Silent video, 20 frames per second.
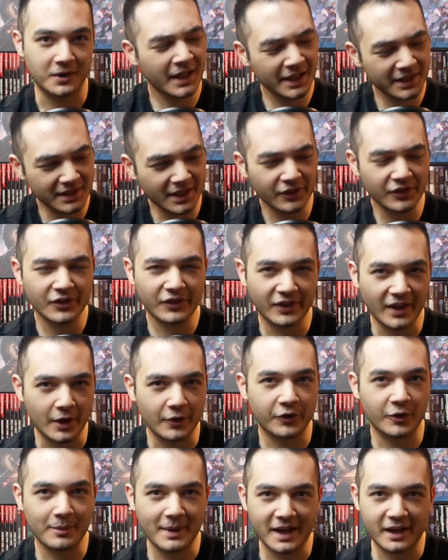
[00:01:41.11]
It doesn't
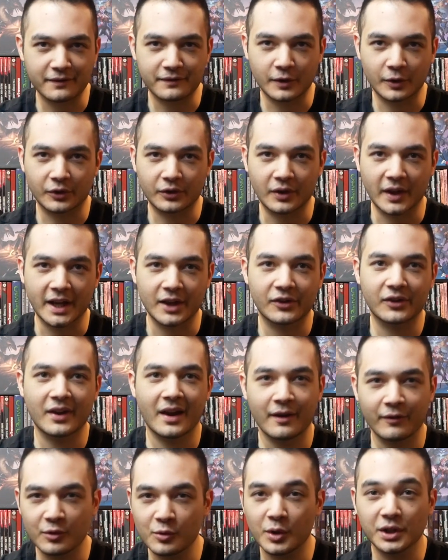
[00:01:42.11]
sound so bad at first glance,
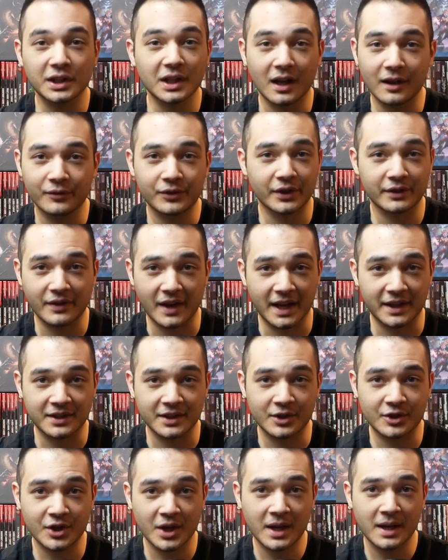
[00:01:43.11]
everyone loves
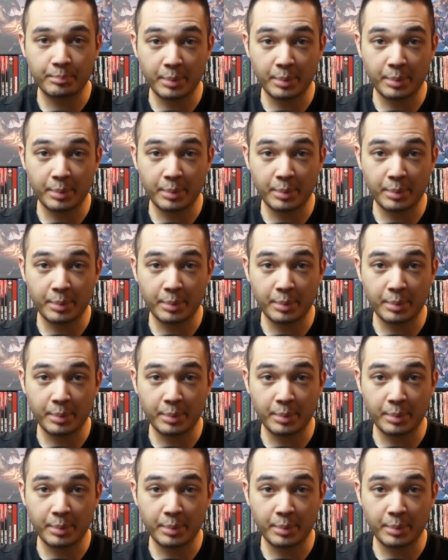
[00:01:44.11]
advantage,